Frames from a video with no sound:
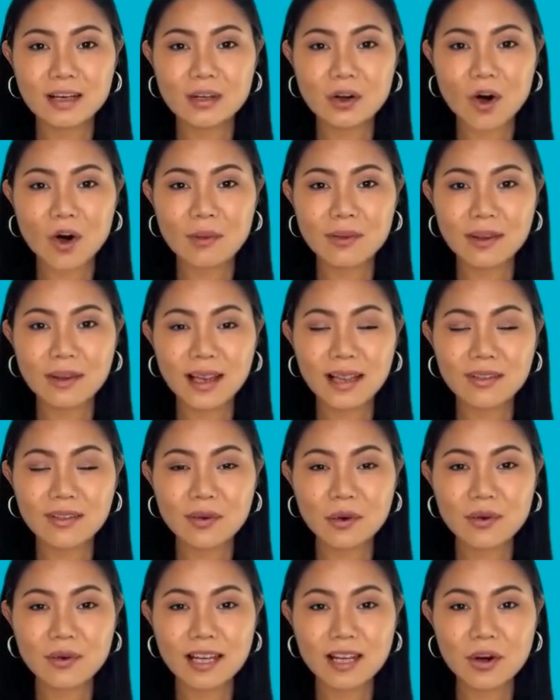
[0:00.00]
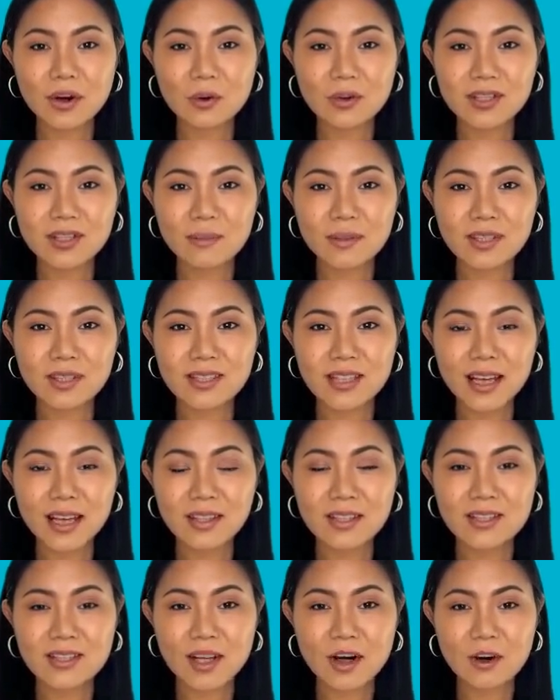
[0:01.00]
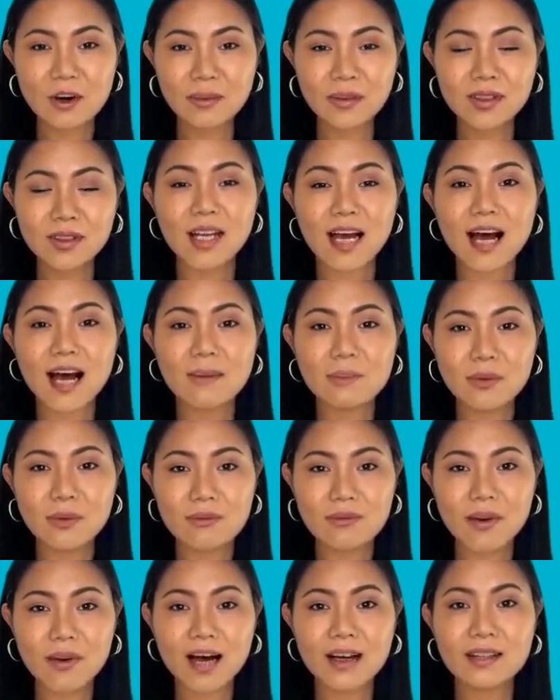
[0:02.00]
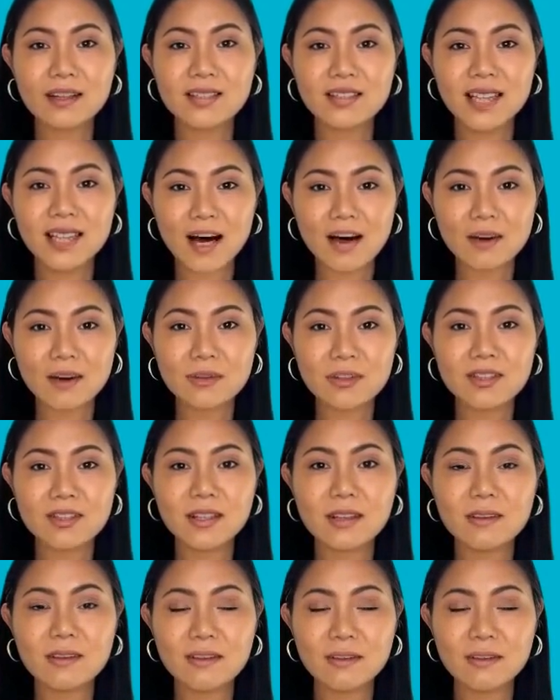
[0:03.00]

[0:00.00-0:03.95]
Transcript: commonly through the use of a stethoscope to amplify the sounds.